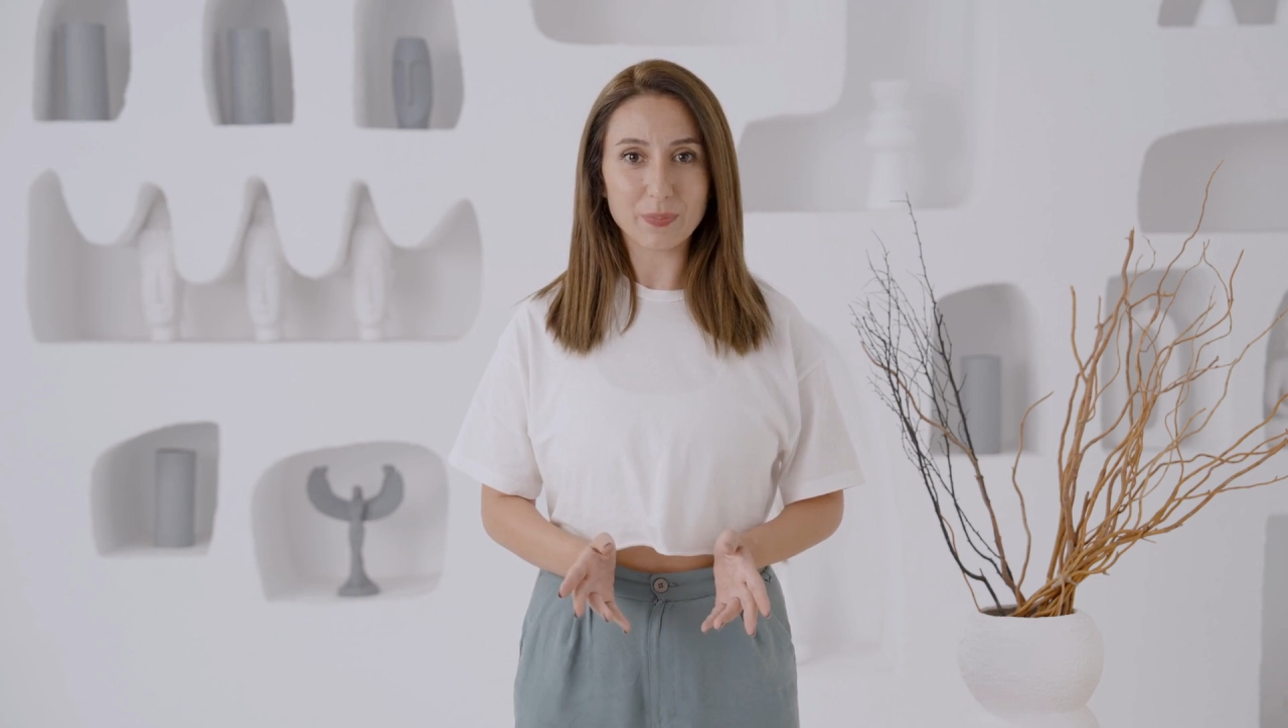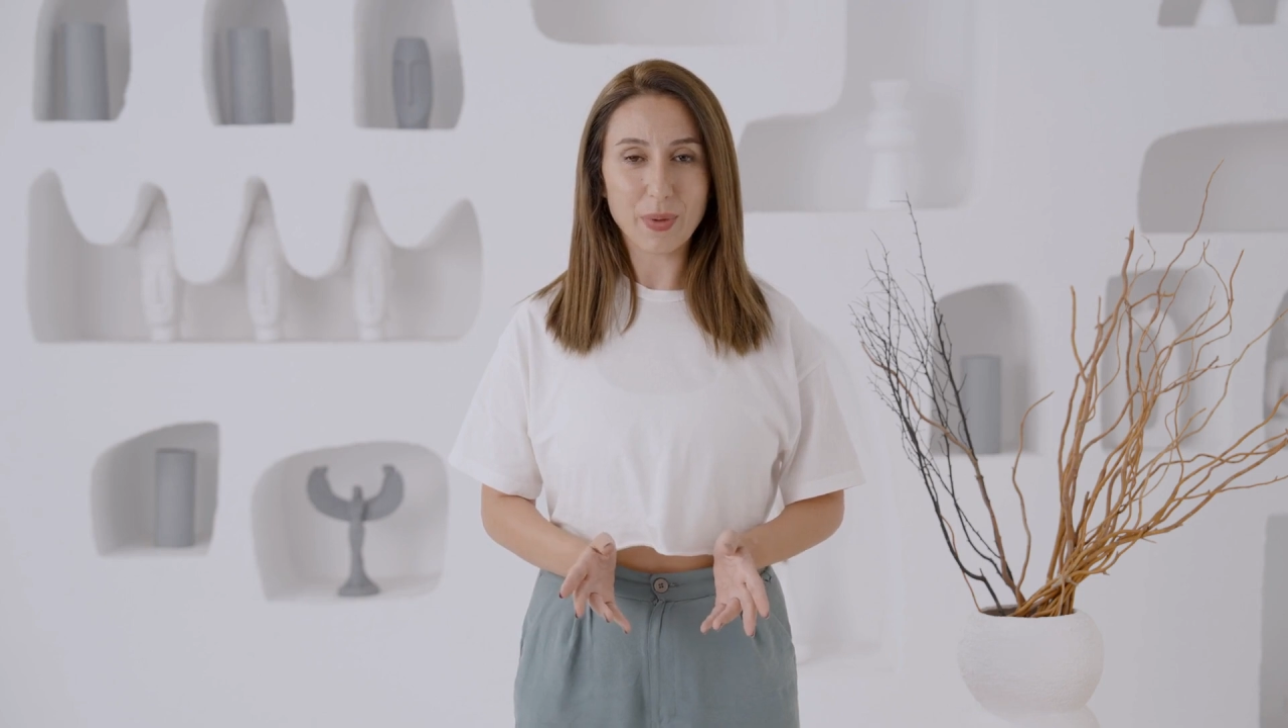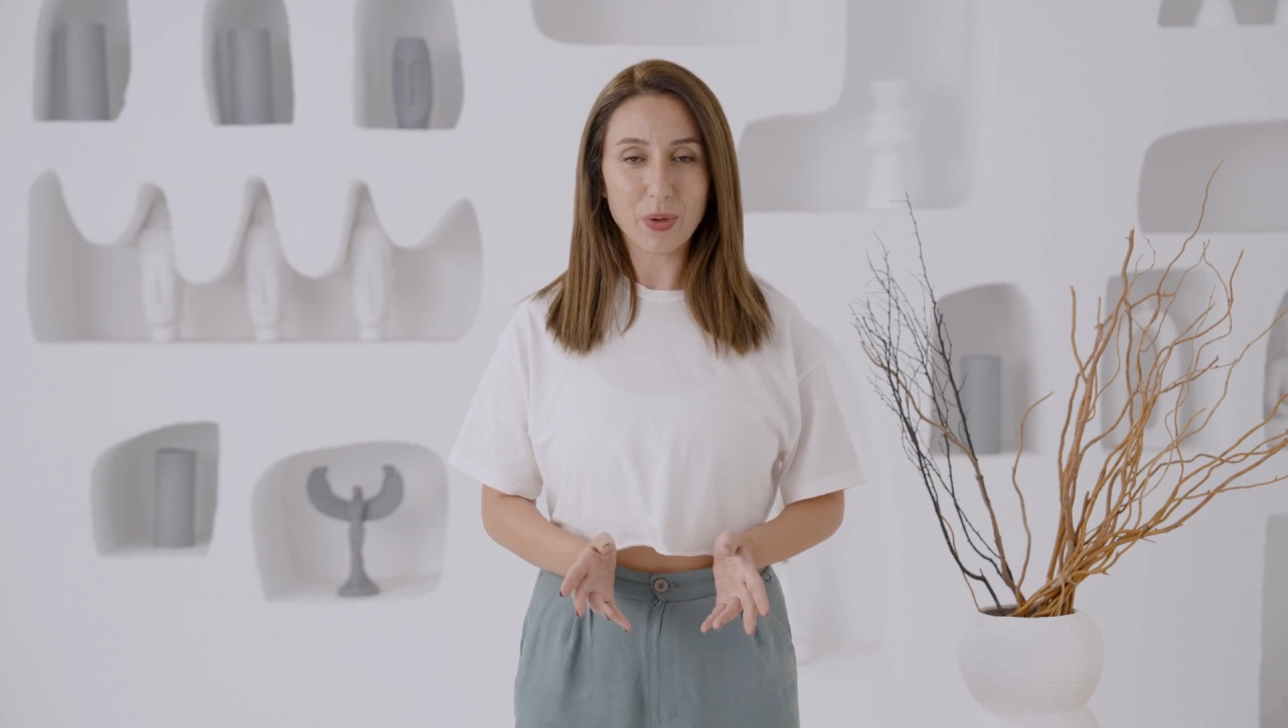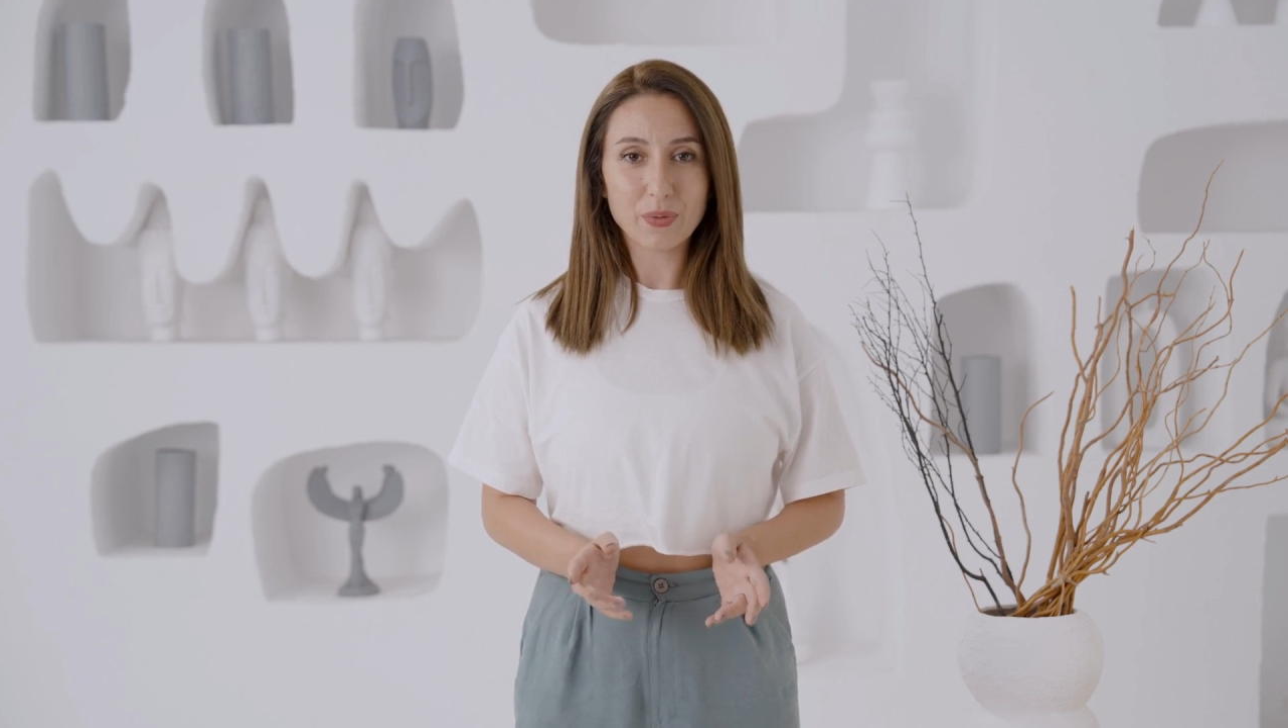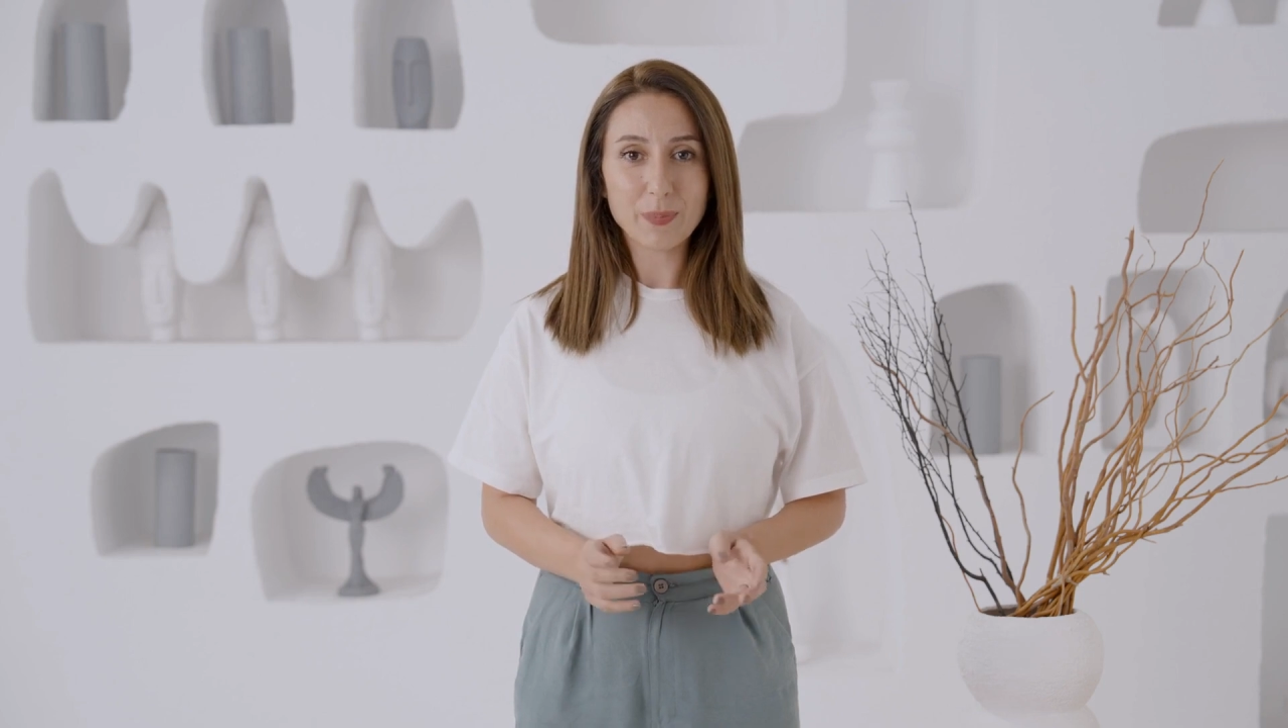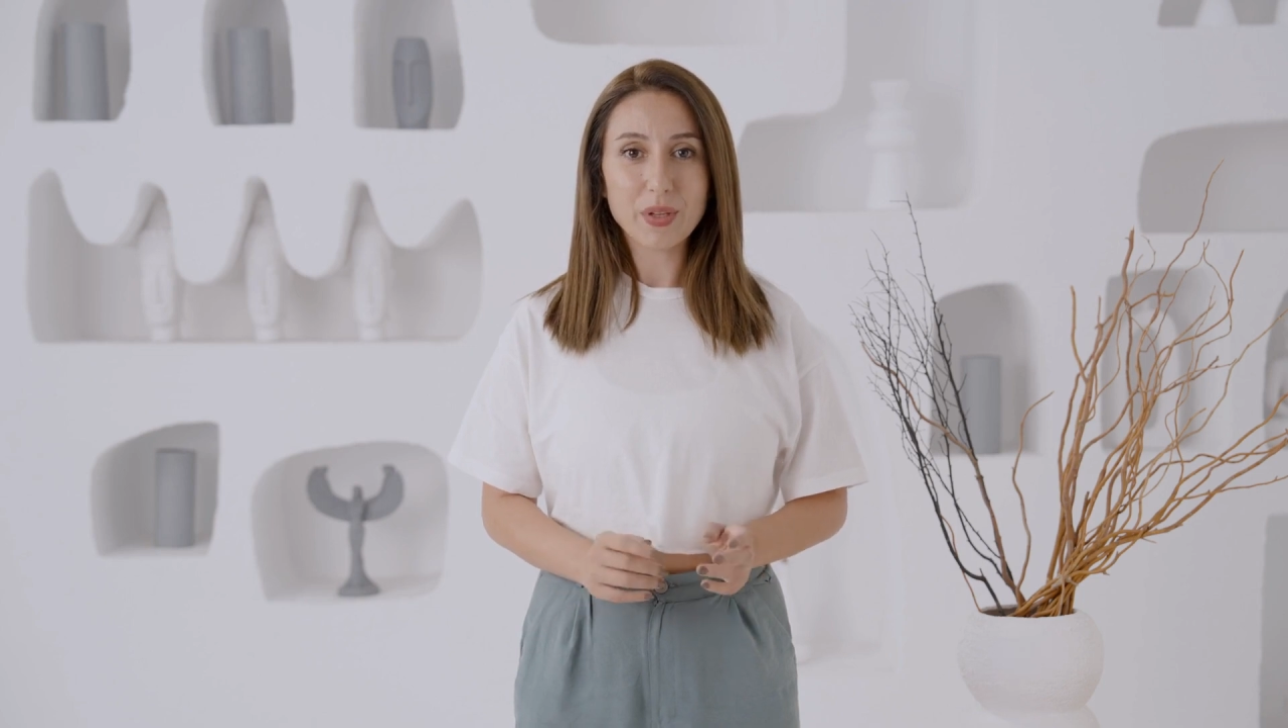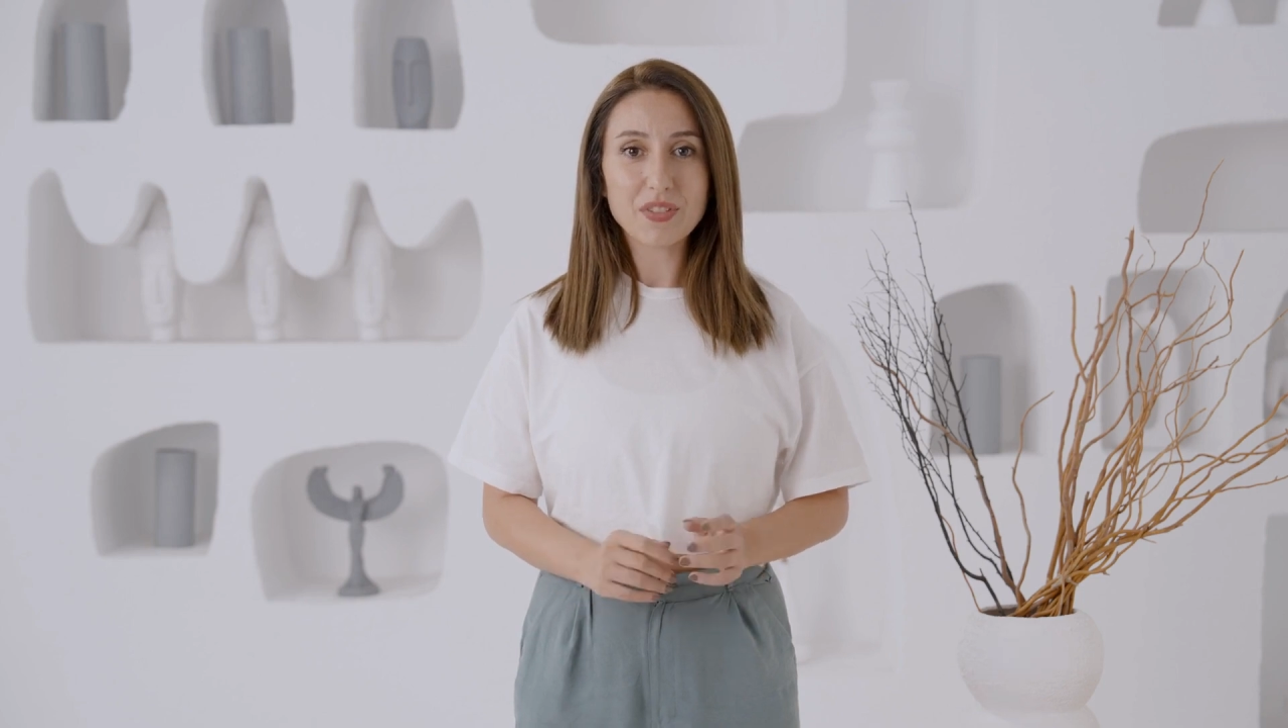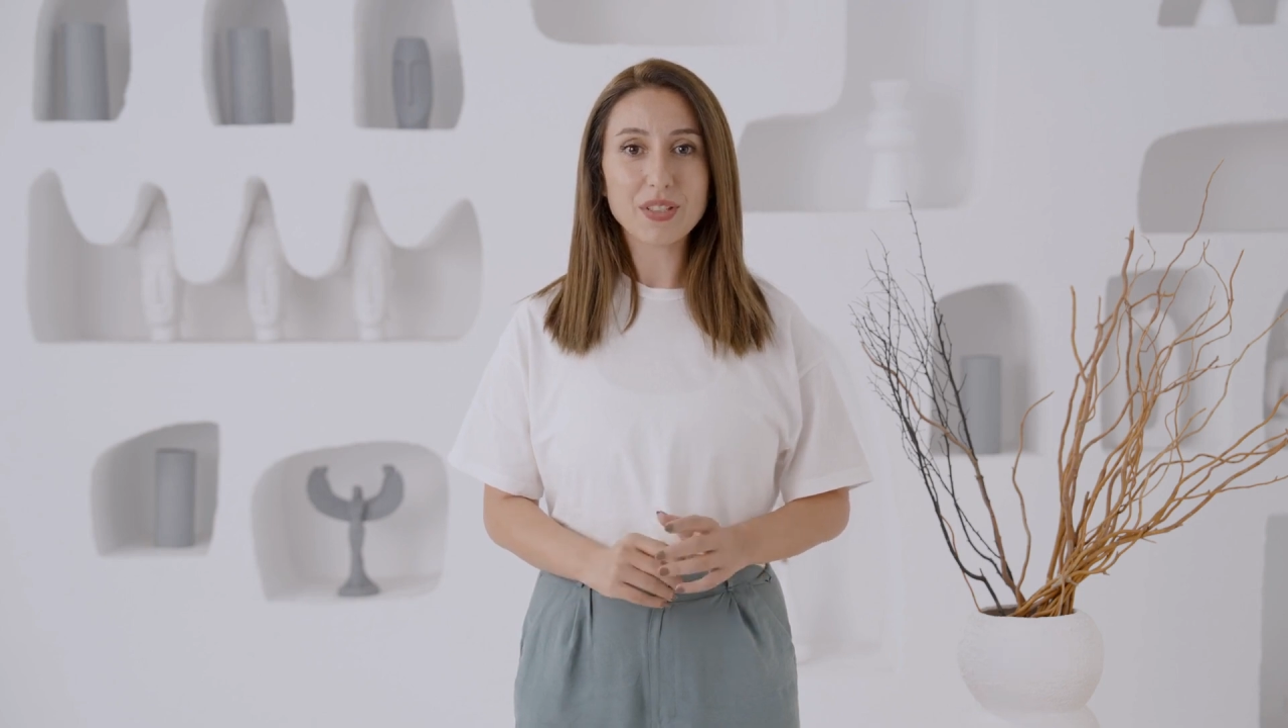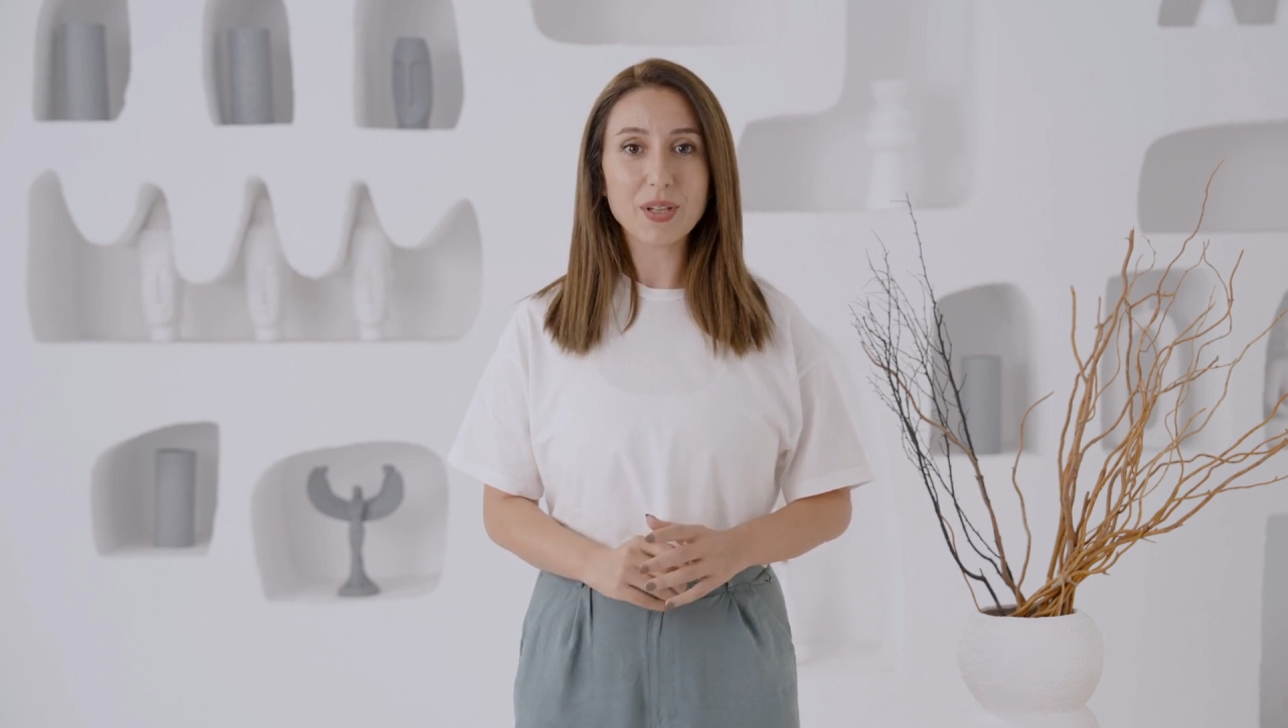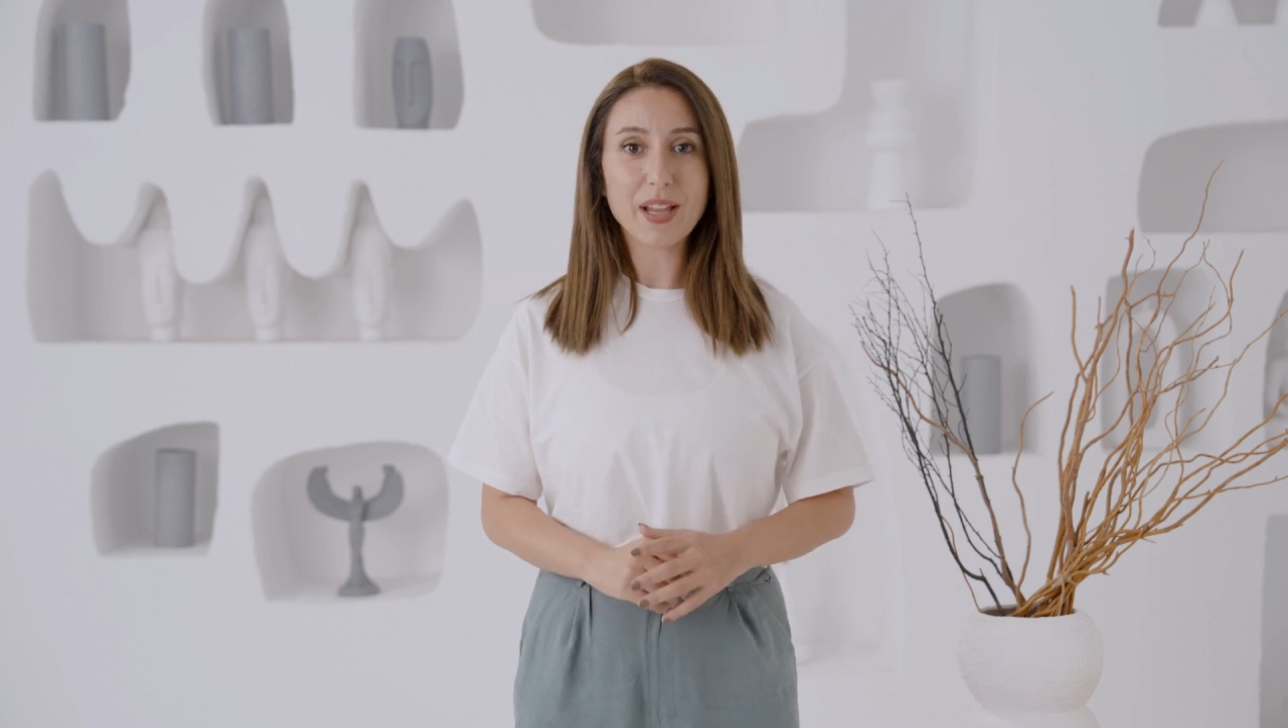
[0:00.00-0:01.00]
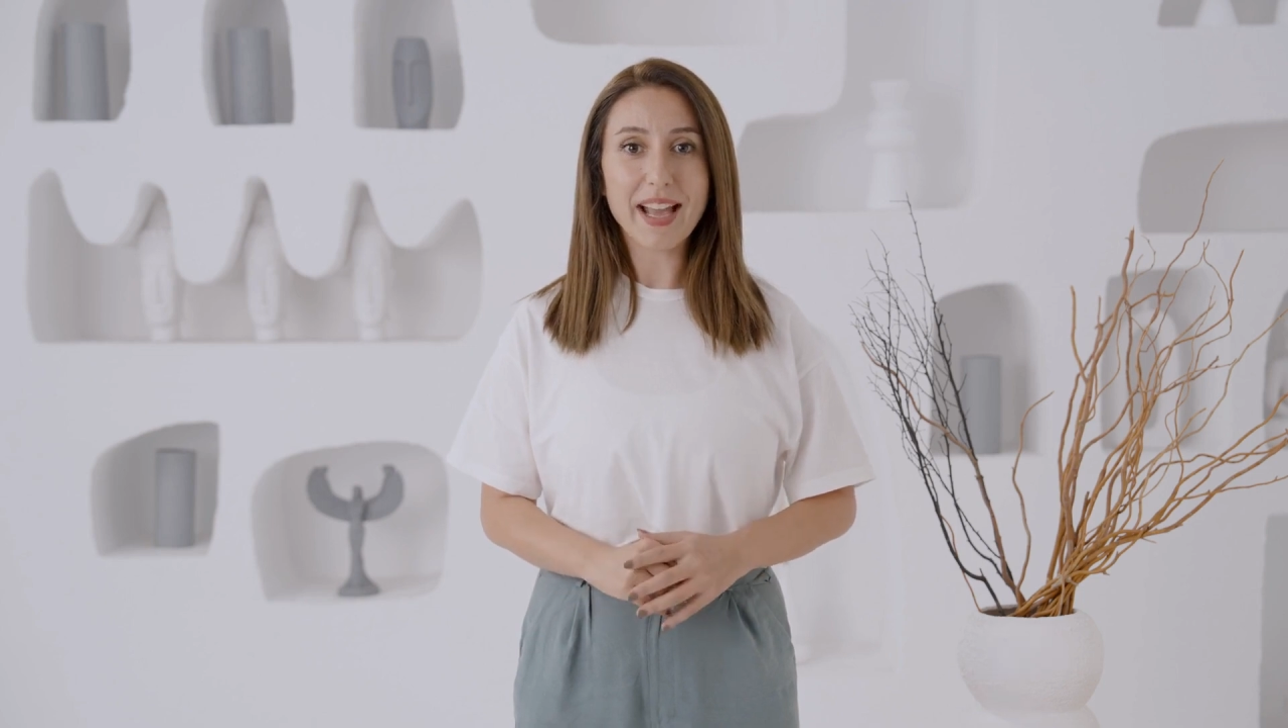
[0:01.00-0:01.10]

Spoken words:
both personal